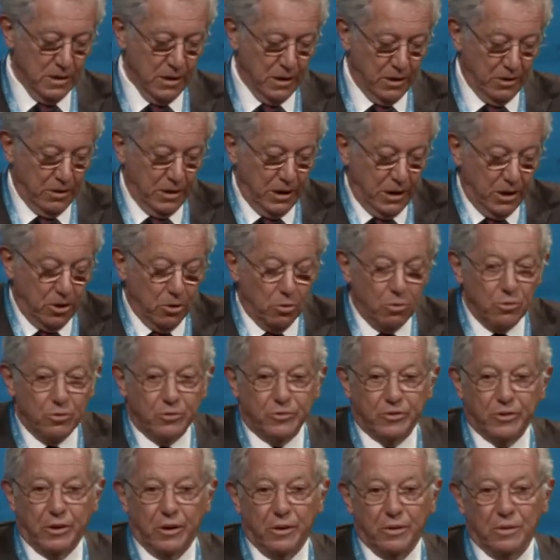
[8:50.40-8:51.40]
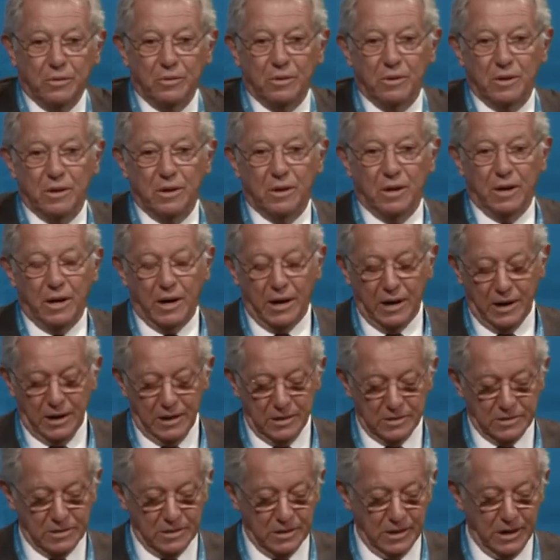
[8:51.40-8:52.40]
Now, it also
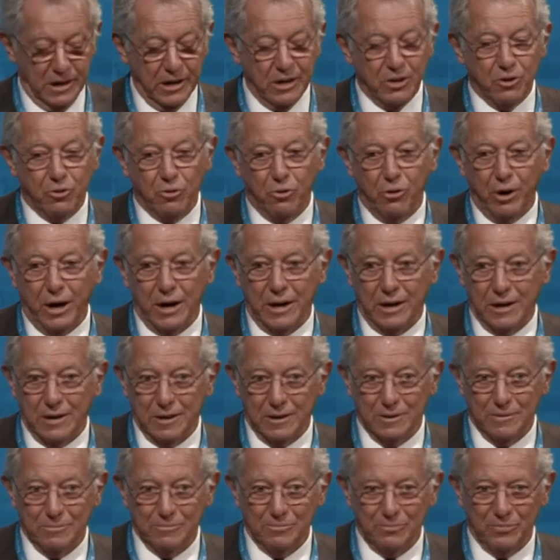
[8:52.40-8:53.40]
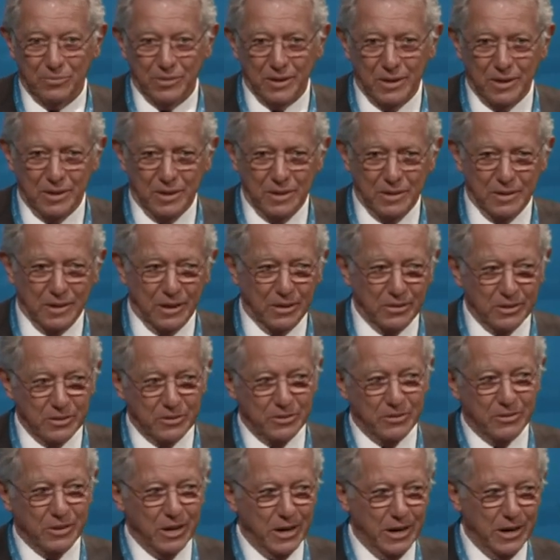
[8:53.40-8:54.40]
has a crane. Now, this
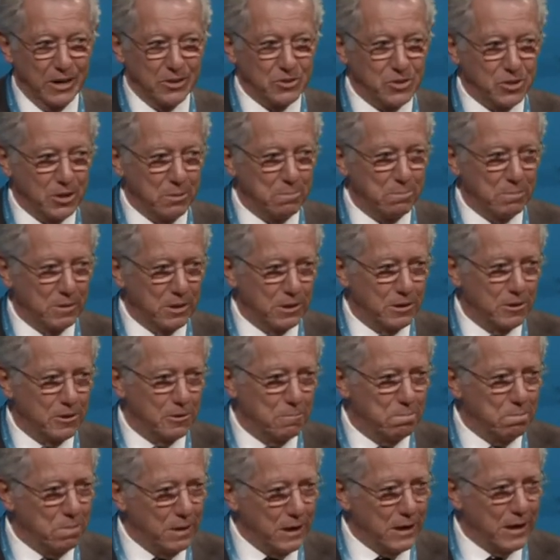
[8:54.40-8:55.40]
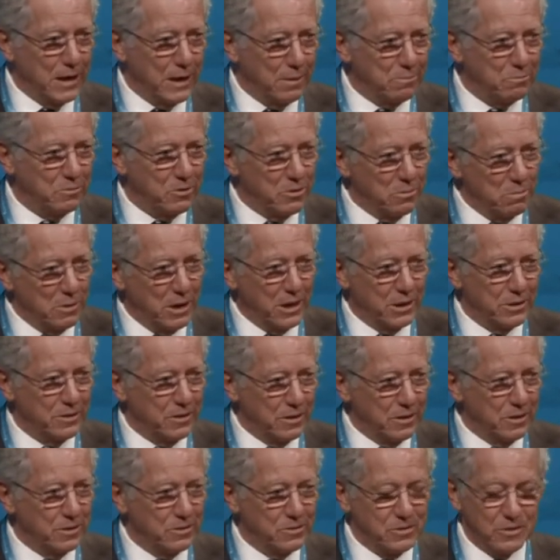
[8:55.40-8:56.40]
is an airship that could pick up
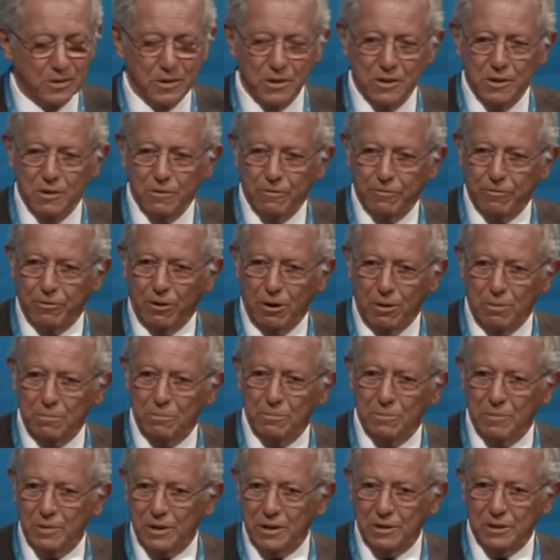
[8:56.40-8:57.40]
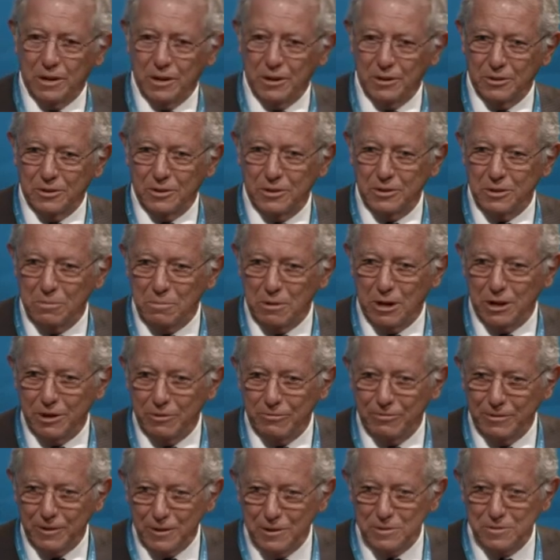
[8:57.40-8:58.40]
tomatoes from the tomato
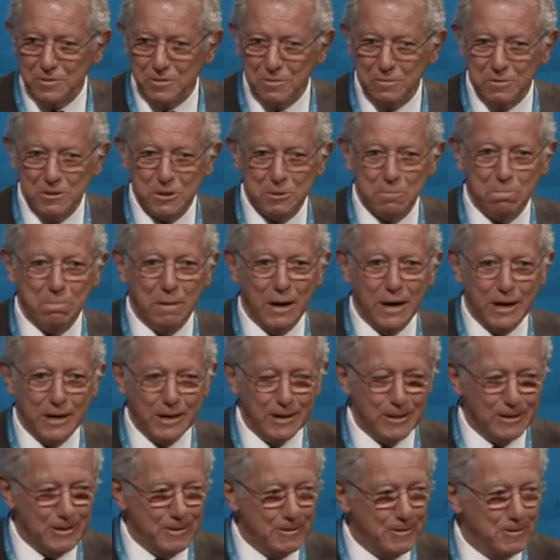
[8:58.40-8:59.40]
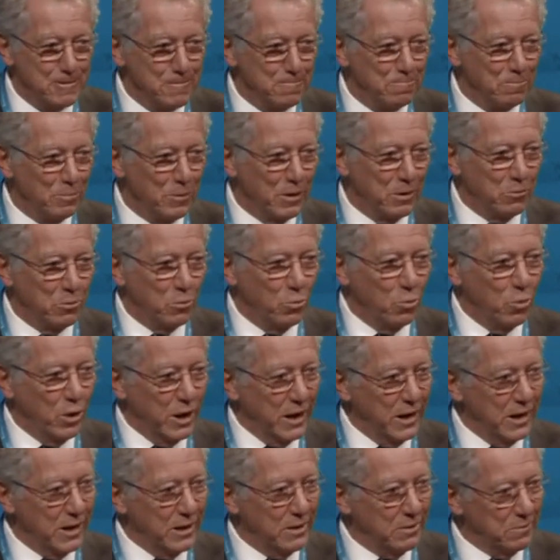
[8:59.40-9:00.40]
fields of Spain,
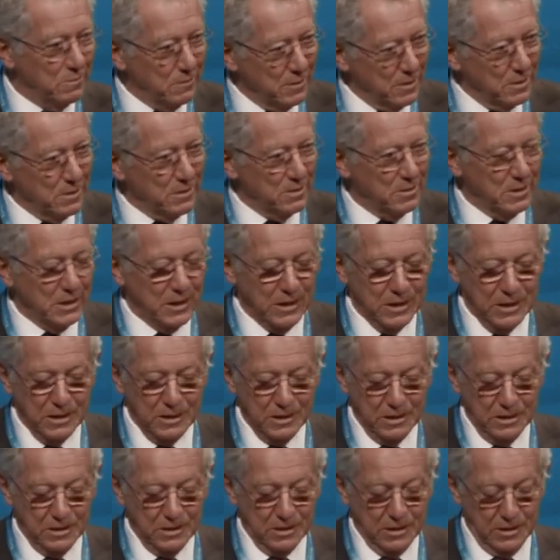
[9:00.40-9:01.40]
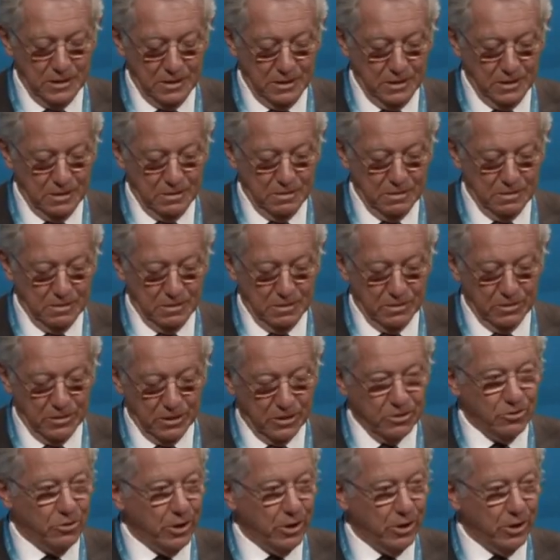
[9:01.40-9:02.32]
where the